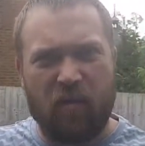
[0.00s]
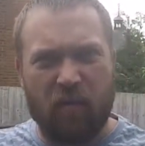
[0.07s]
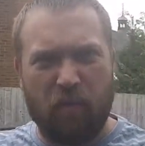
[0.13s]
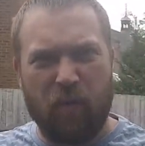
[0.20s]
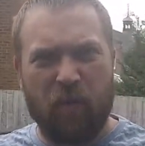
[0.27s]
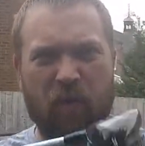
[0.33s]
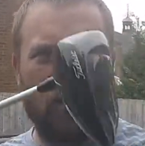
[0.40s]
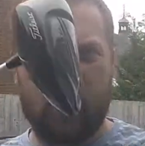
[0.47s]

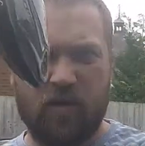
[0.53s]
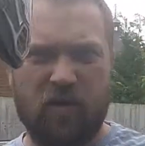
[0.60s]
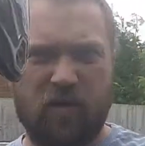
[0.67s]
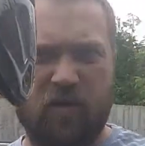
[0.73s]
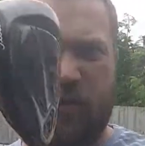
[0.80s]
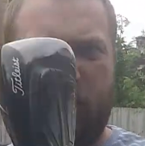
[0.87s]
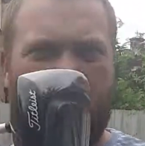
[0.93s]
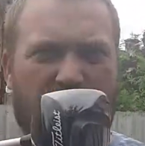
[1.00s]
my
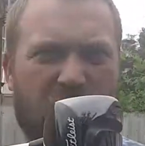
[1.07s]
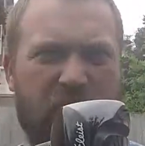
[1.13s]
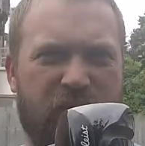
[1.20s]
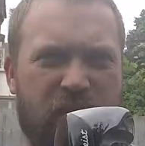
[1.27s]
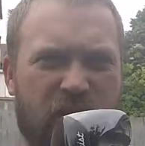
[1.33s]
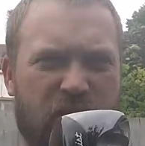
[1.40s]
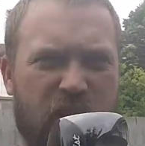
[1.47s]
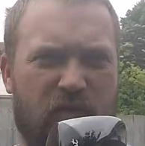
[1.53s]

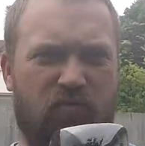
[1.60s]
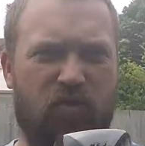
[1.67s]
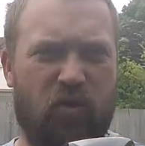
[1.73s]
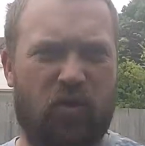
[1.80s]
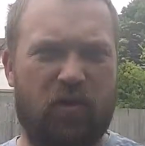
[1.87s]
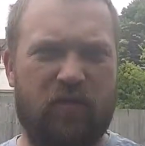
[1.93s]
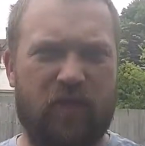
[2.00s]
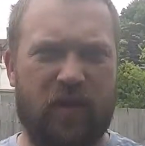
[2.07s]
5-year-old
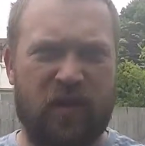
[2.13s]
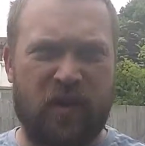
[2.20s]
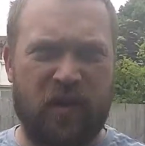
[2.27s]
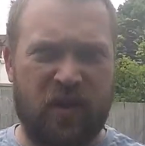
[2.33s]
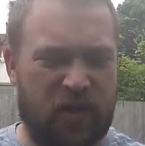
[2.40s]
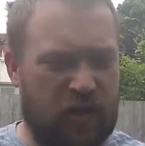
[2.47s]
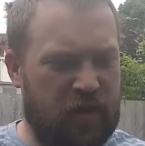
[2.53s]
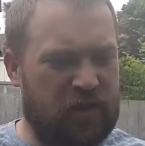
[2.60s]
driver
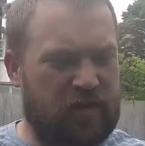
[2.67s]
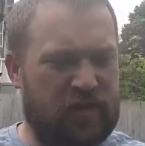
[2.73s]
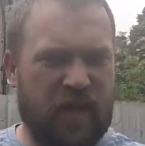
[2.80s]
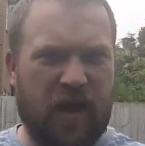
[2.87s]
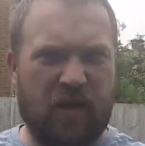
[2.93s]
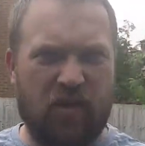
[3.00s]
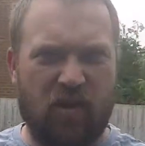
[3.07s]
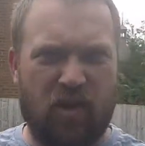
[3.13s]

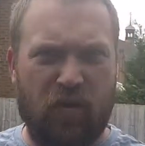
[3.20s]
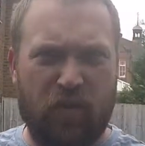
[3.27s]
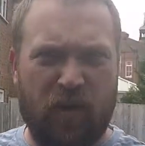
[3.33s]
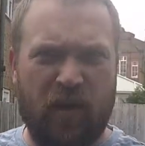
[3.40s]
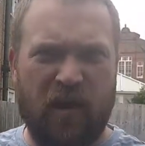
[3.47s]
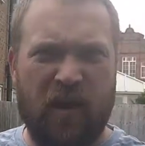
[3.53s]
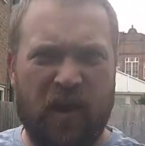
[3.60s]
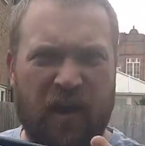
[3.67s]
stack up
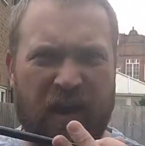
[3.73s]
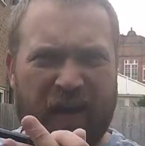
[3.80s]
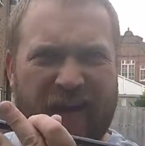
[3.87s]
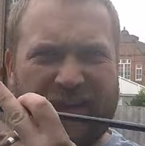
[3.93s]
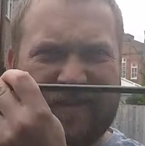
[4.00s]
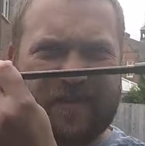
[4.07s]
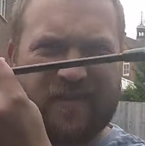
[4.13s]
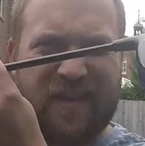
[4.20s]

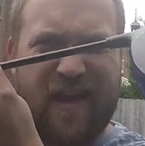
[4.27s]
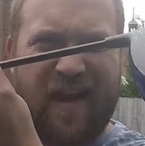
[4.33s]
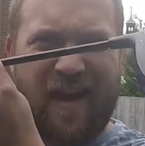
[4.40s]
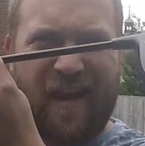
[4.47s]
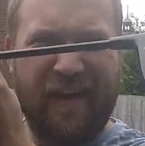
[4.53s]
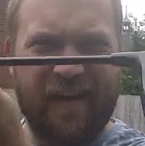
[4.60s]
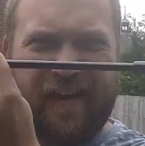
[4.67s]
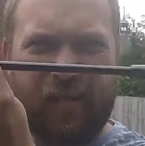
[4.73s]
against
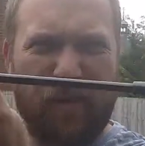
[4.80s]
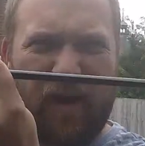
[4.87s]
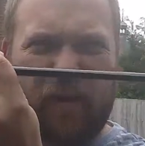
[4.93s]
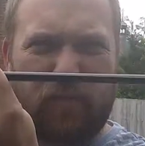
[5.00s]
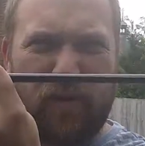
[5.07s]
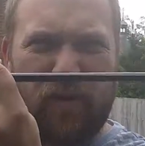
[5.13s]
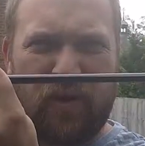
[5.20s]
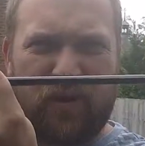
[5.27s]
an eBay
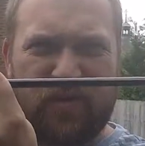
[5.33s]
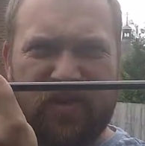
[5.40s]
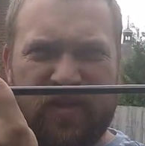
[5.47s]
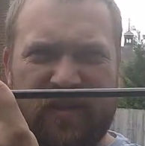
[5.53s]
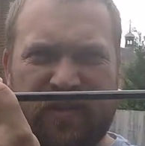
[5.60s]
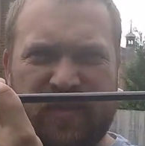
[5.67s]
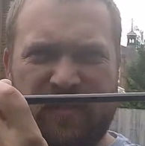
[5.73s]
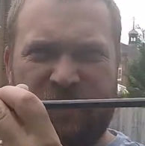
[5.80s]

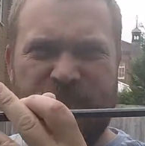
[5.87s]
purchase?